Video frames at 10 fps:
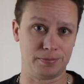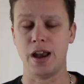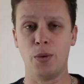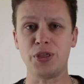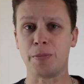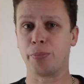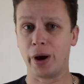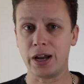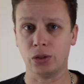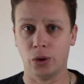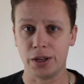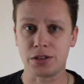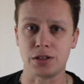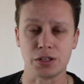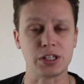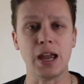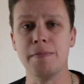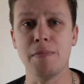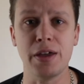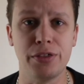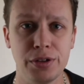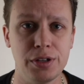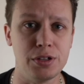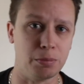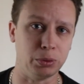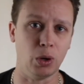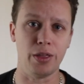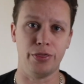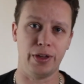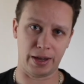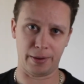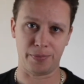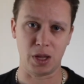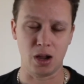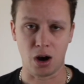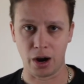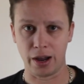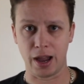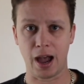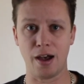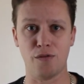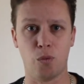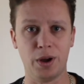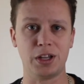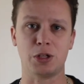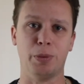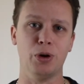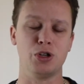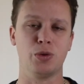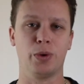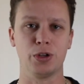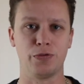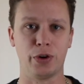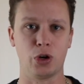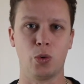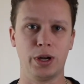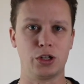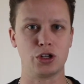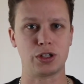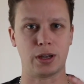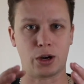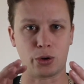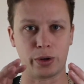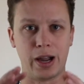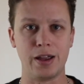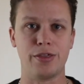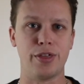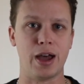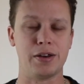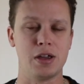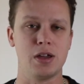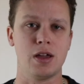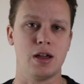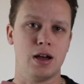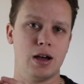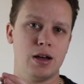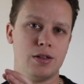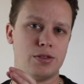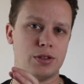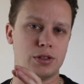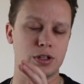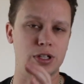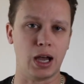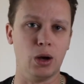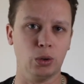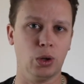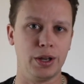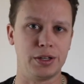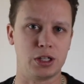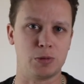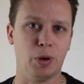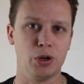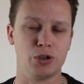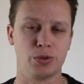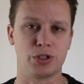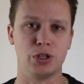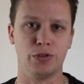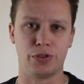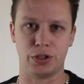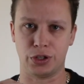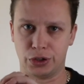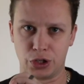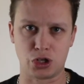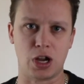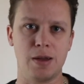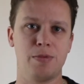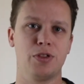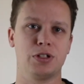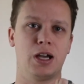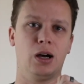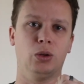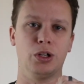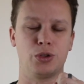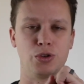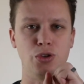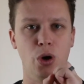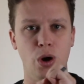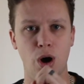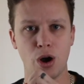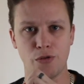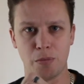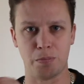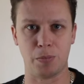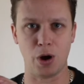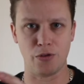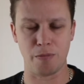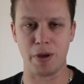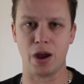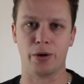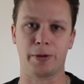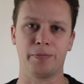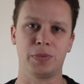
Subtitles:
Now with the brake lights, the same method is applied there. I have one exposure where it's very quick just to create that the tail light exposure itself, the shape of the tail light, so it's not overbearing.